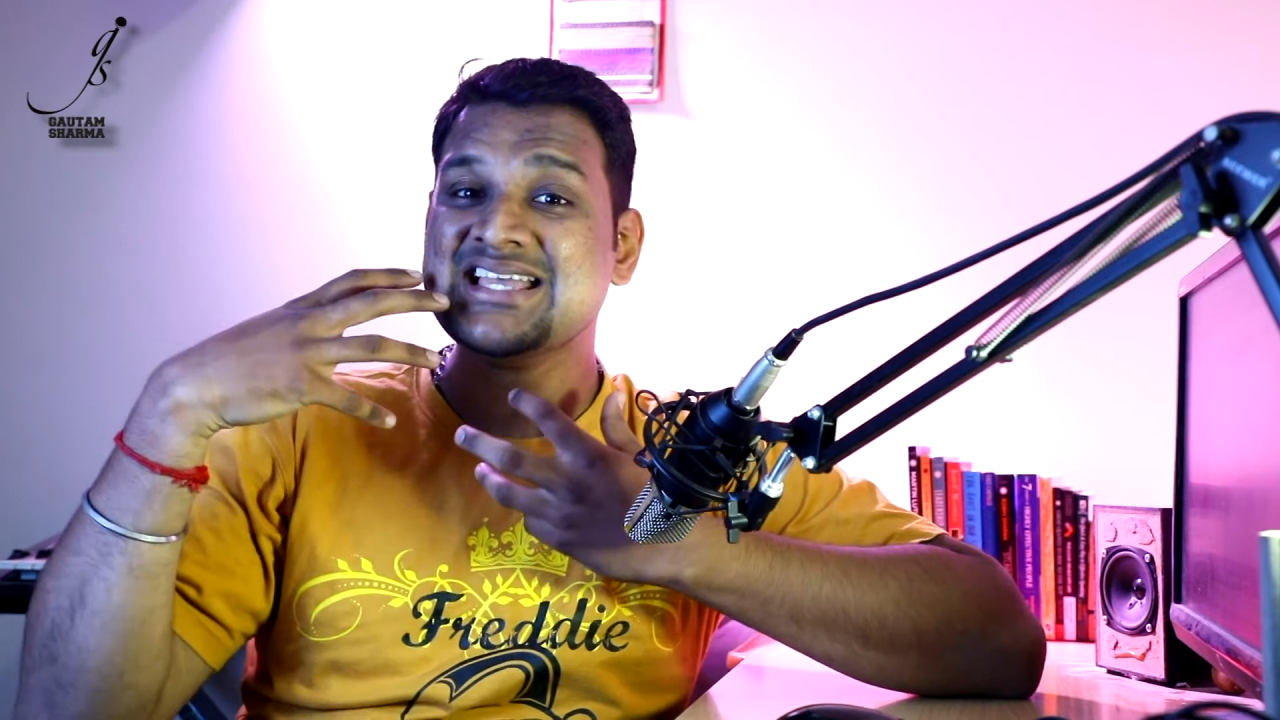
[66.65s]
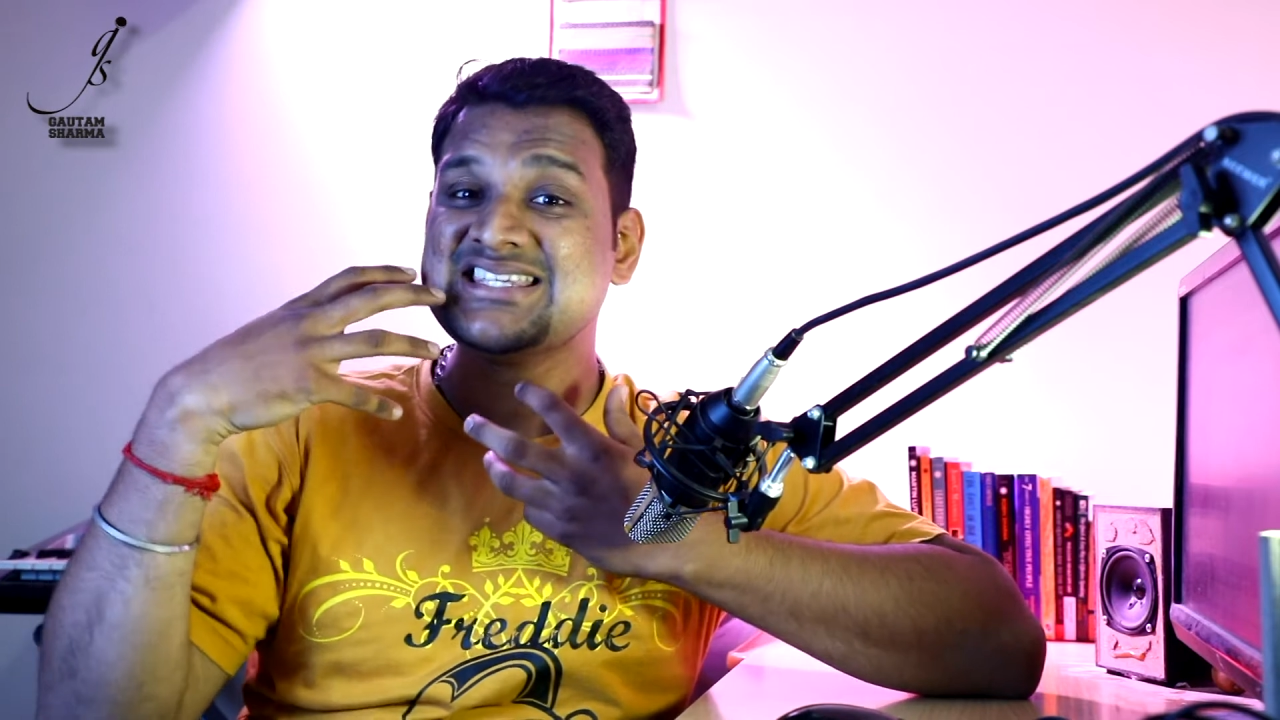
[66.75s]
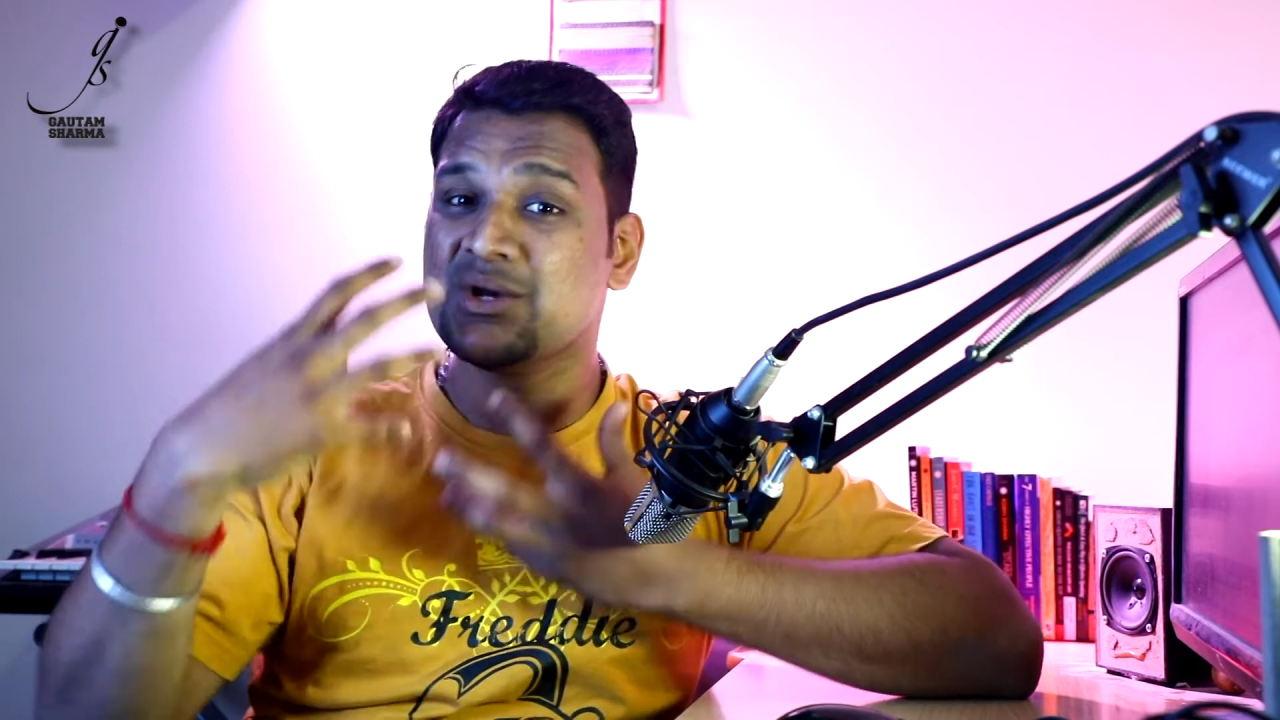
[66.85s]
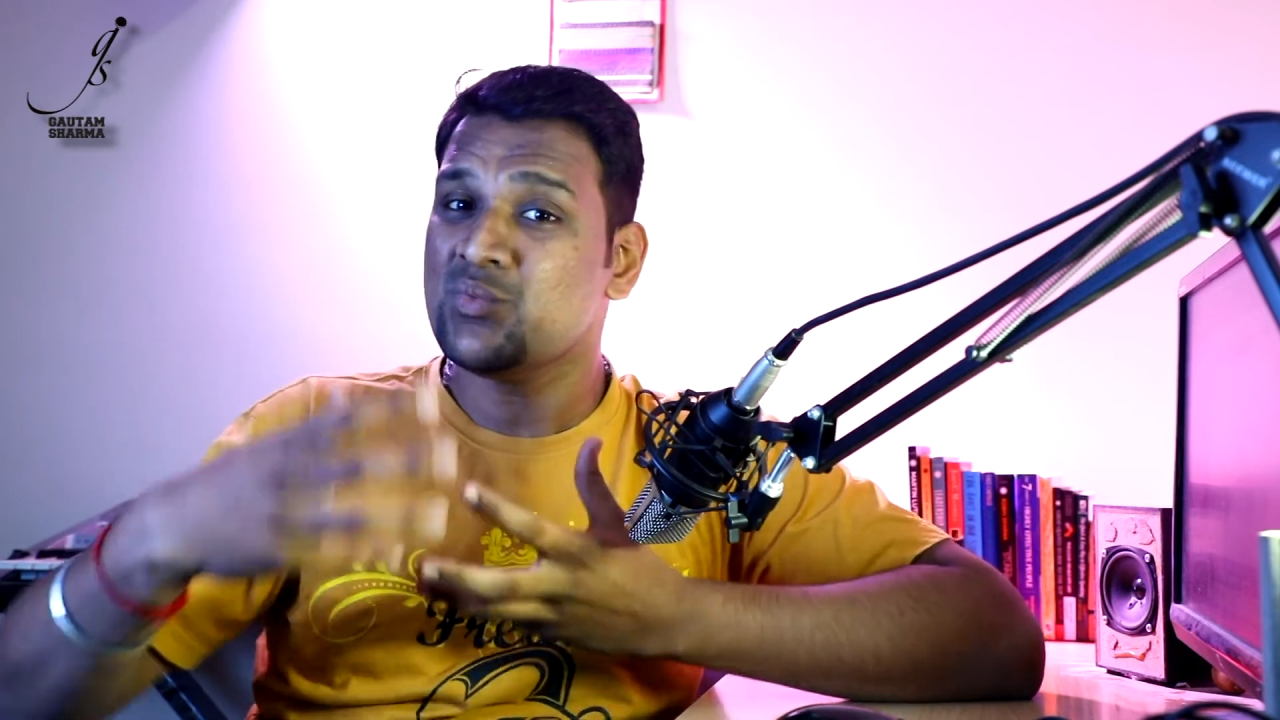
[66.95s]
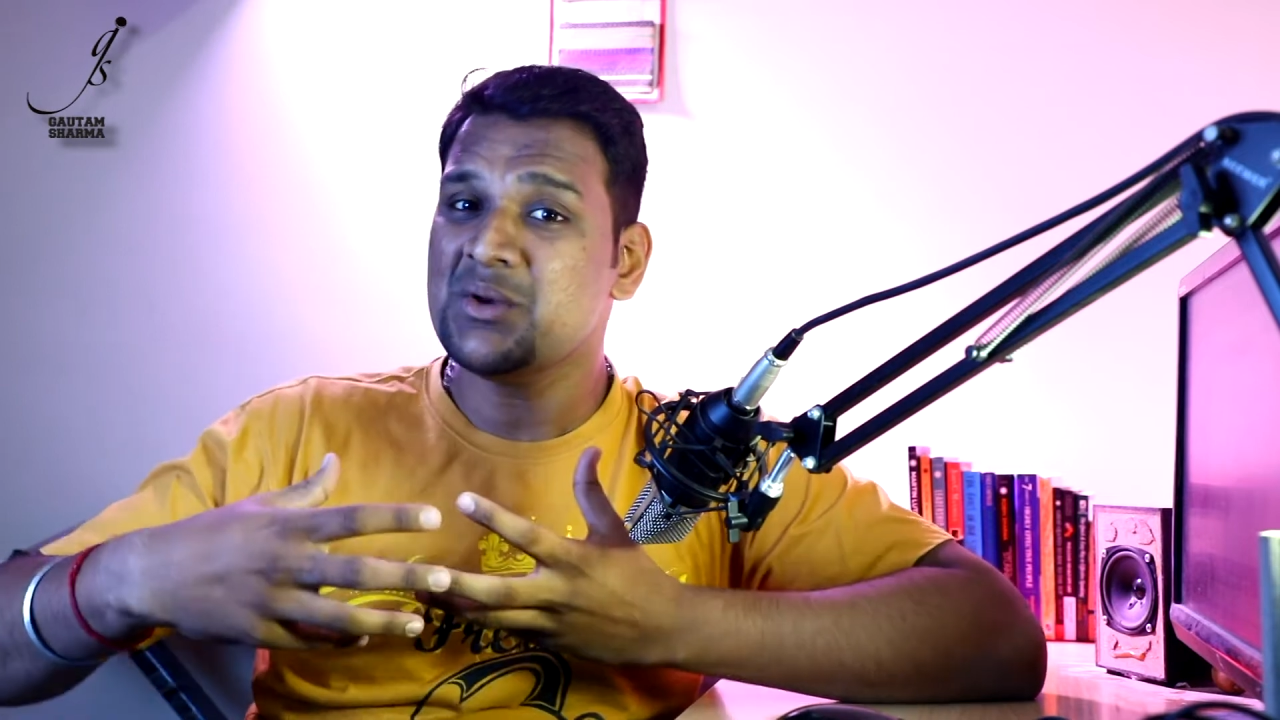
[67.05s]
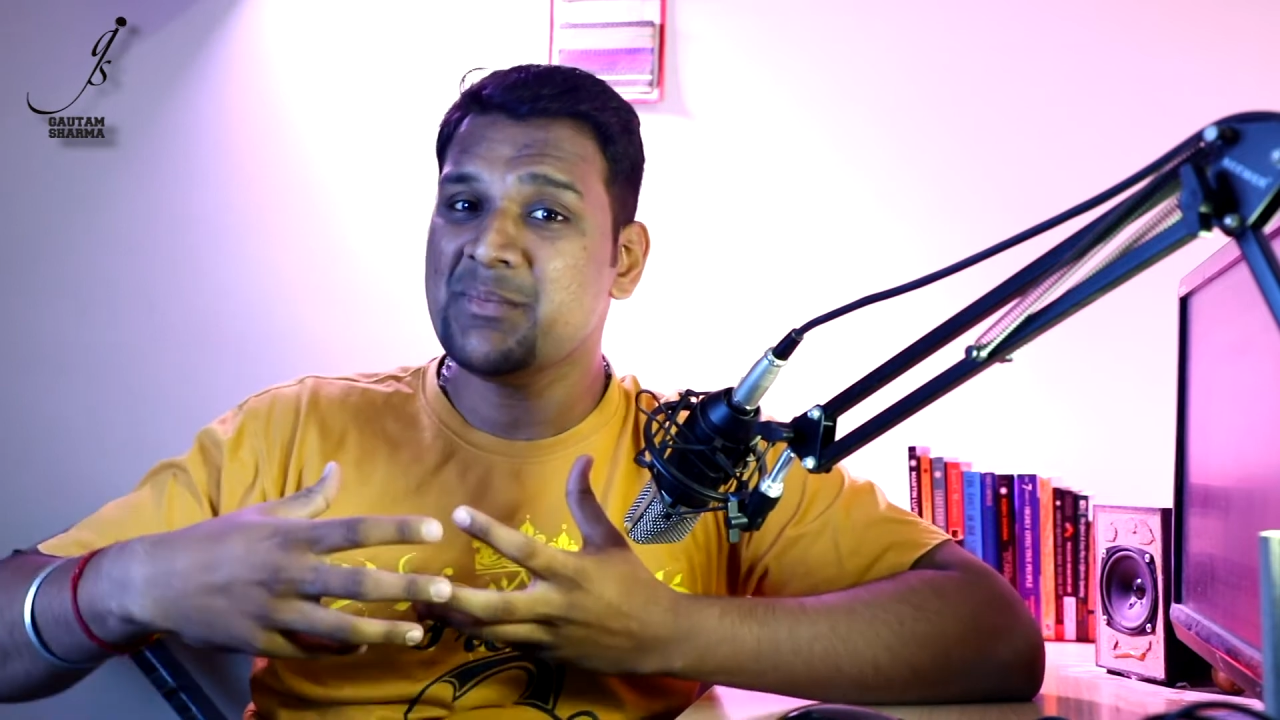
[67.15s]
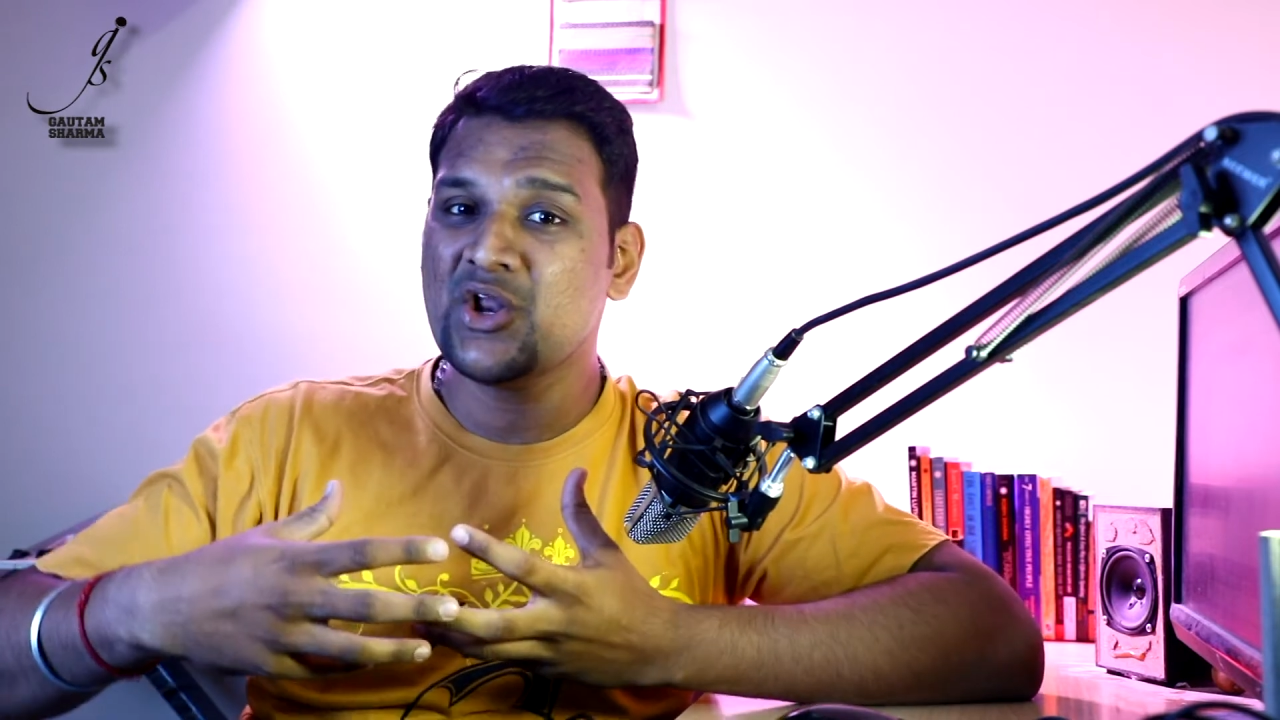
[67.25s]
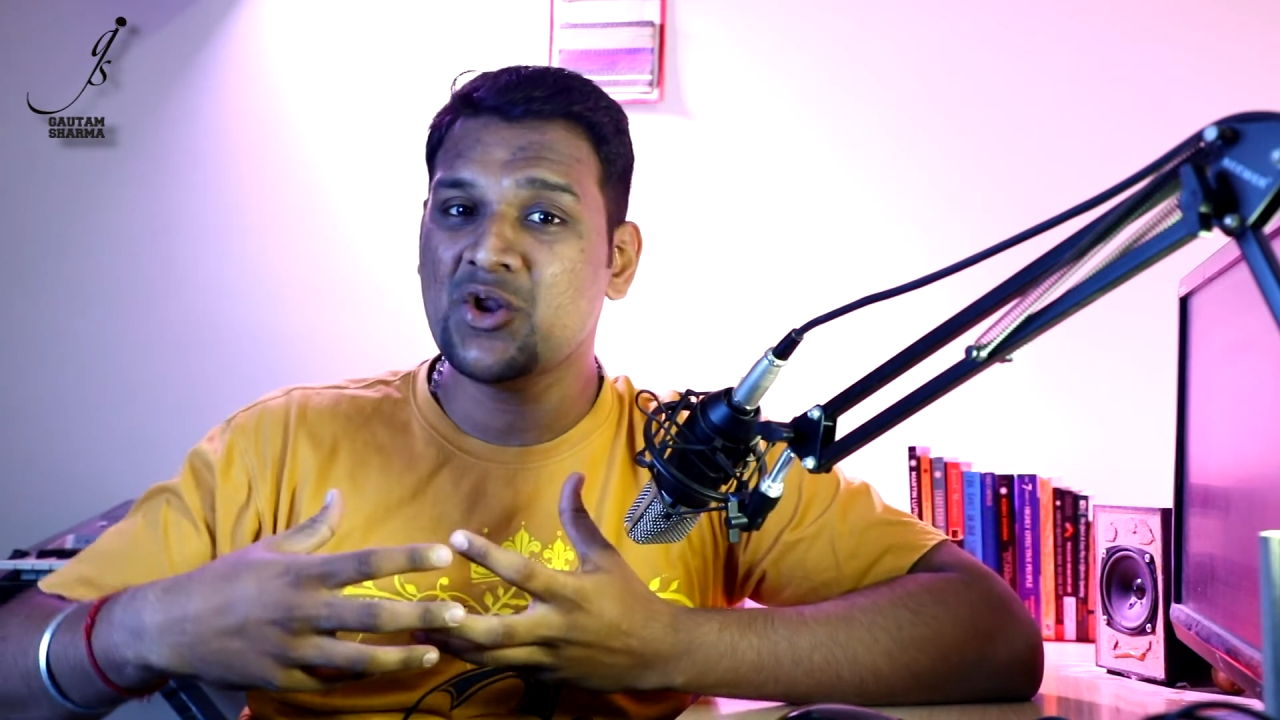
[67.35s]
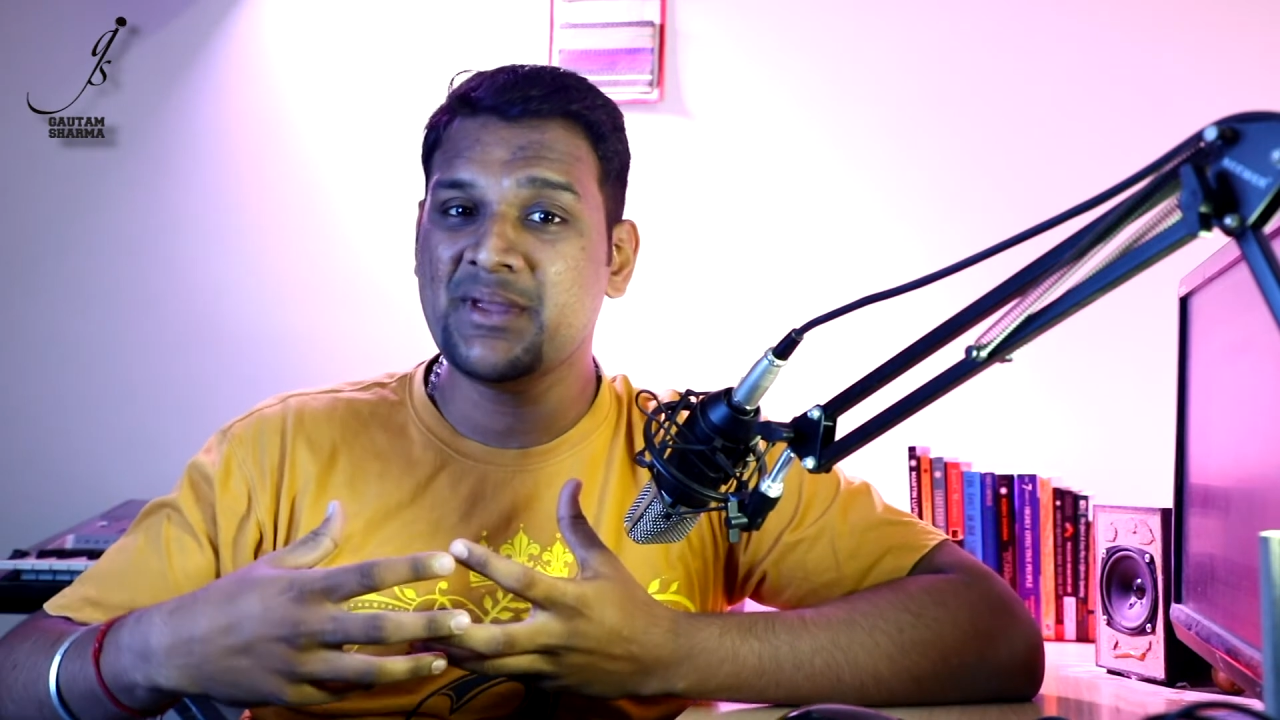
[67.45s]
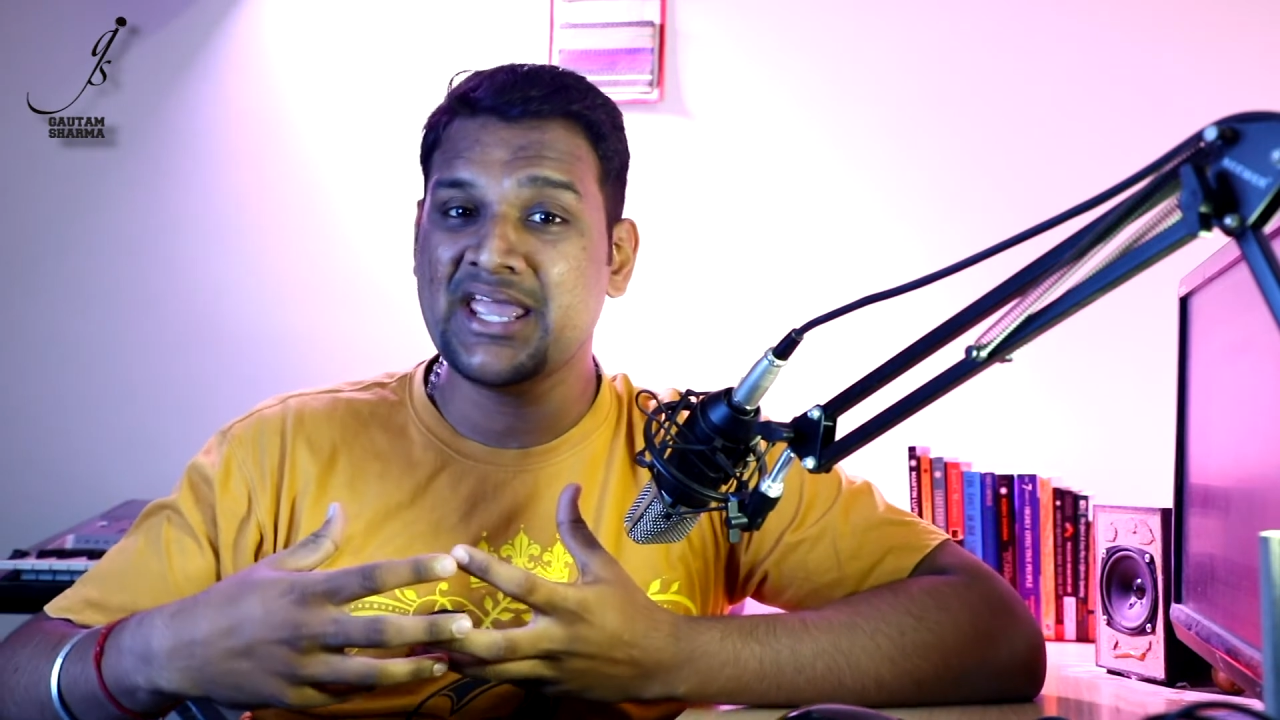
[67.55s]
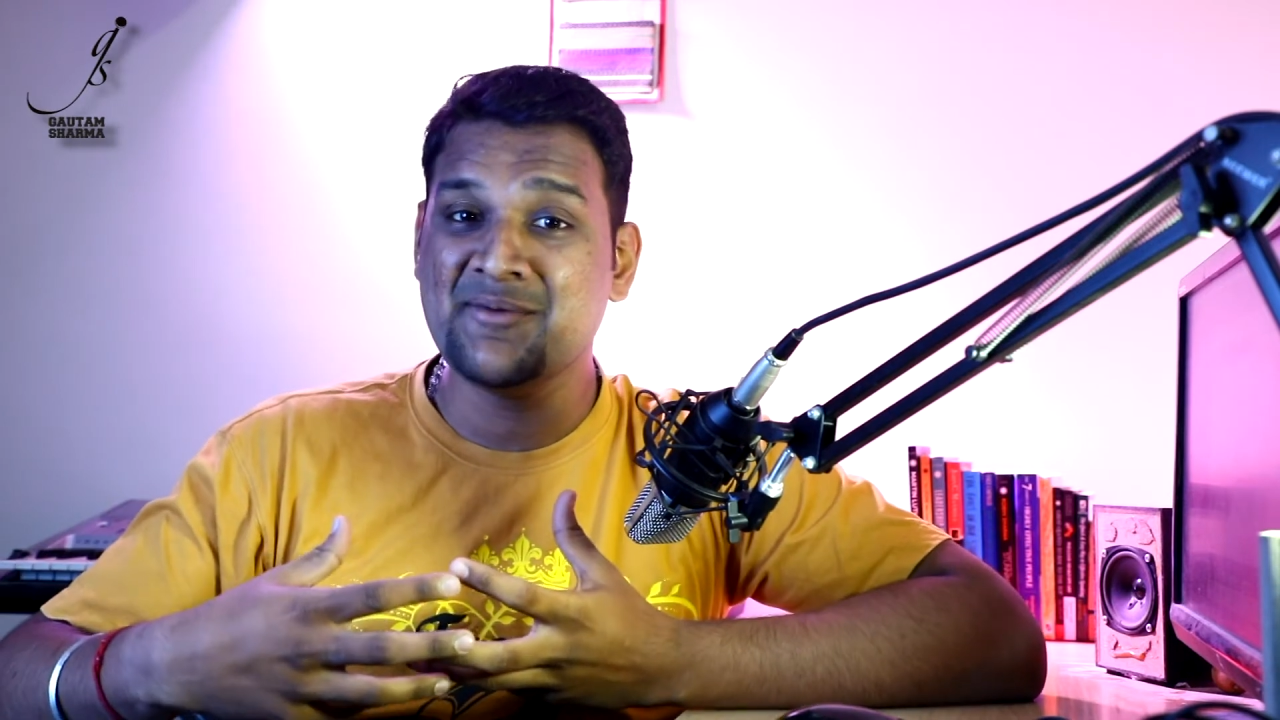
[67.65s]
Someone may not be